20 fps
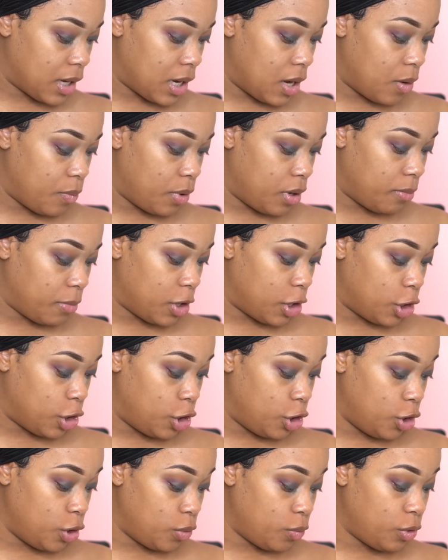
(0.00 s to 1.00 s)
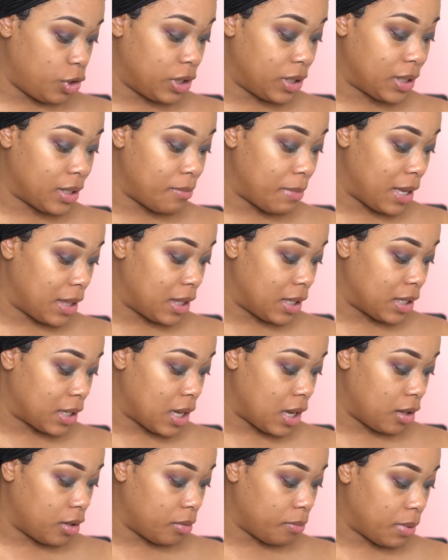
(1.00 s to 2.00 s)
And what I'm going to do just to make this
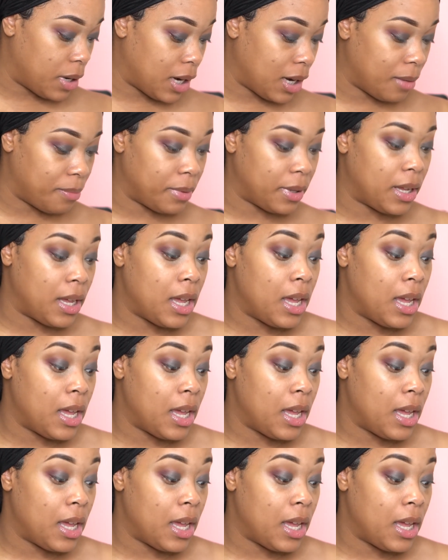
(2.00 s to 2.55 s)
color pop